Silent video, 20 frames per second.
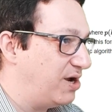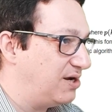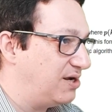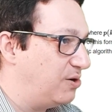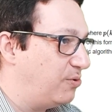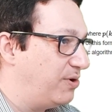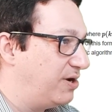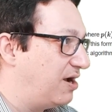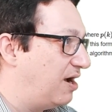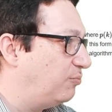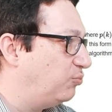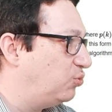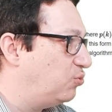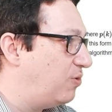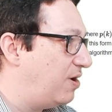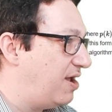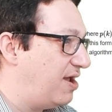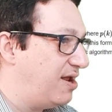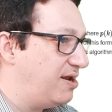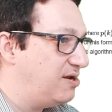going up to
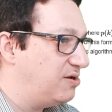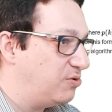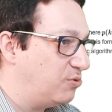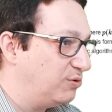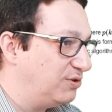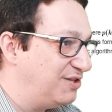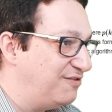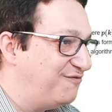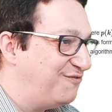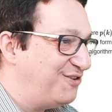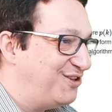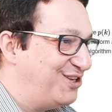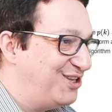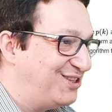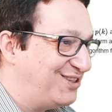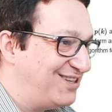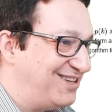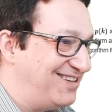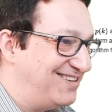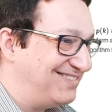n, not
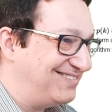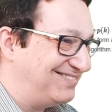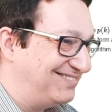infinity.